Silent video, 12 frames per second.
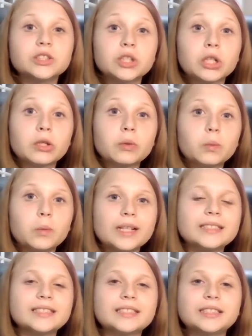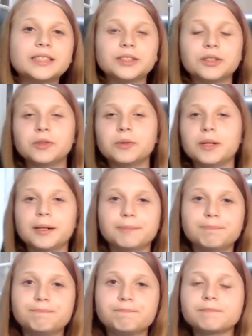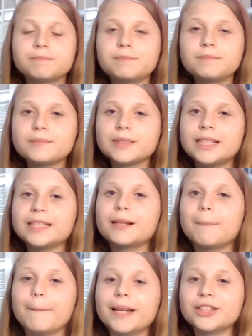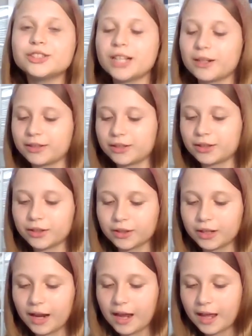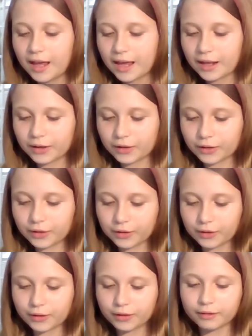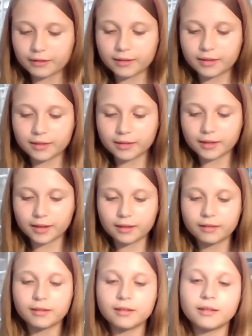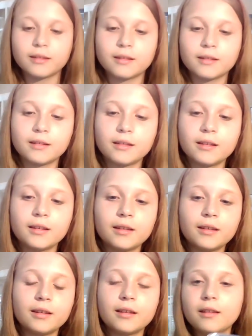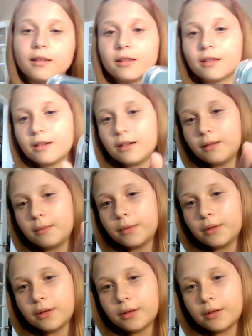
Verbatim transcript: just want to um, like make a shout out to her and her. This is um